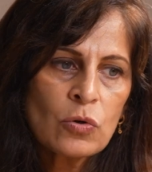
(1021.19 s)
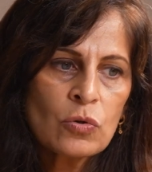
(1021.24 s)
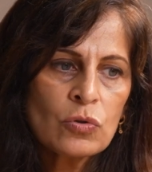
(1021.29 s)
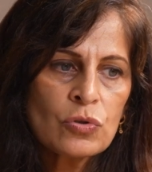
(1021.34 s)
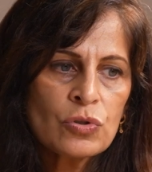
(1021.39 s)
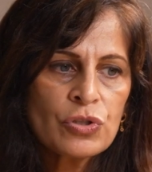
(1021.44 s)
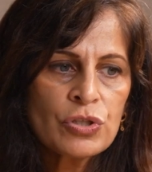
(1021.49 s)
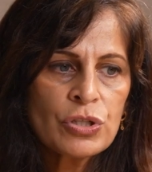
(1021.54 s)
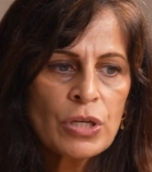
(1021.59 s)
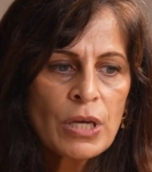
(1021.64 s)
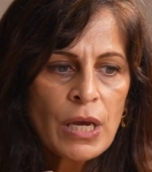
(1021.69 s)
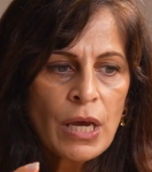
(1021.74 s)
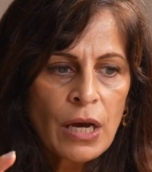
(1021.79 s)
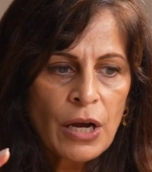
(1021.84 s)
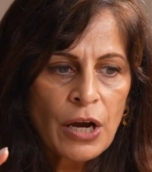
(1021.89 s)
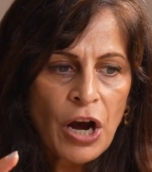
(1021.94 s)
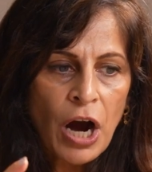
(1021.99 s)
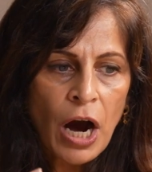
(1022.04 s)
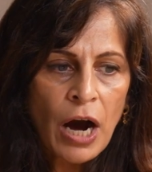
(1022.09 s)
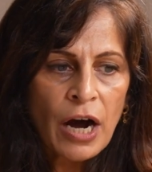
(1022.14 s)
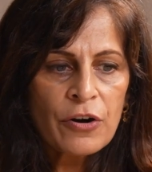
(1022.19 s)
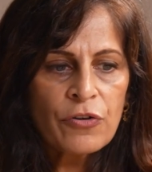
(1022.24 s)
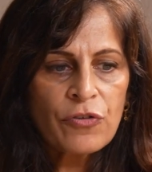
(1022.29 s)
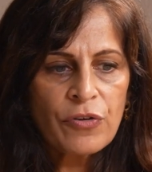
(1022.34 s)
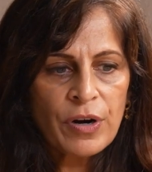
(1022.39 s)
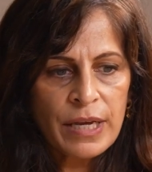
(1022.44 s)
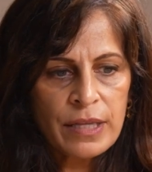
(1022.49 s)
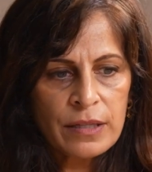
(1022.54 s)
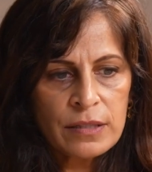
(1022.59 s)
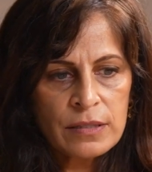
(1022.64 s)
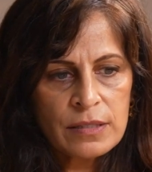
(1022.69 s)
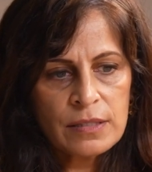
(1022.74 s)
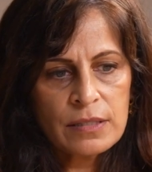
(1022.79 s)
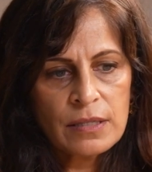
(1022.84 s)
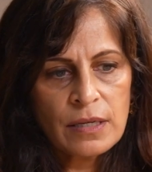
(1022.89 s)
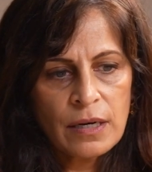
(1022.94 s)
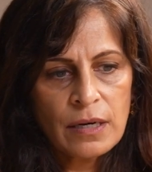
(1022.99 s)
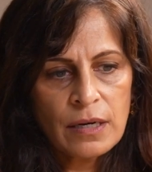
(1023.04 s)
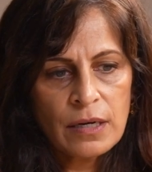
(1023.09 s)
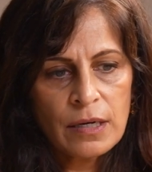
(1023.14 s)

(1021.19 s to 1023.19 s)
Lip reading: those guardrails.